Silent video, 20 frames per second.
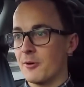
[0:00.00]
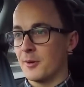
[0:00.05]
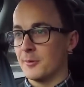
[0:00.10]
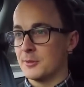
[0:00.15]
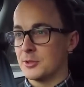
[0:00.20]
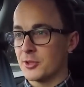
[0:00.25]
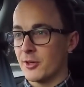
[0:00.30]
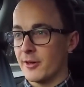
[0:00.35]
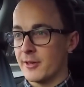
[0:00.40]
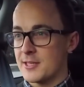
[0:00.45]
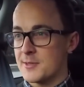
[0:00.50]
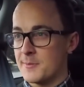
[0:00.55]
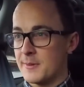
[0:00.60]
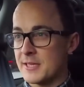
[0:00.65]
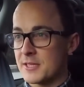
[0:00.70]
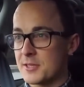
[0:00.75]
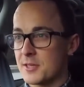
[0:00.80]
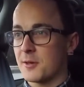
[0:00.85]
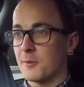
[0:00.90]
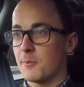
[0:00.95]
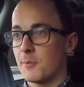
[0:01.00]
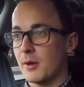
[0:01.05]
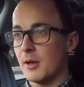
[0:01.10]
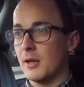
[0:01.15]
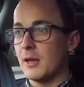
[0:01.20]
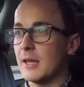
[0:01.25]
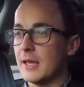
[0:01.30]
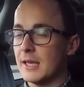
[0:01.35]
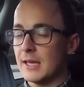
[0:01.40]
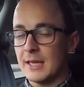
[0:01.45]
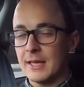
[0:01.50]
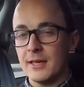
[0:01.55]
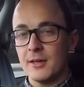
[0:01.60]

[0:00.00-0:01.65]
I'm trying to be as completely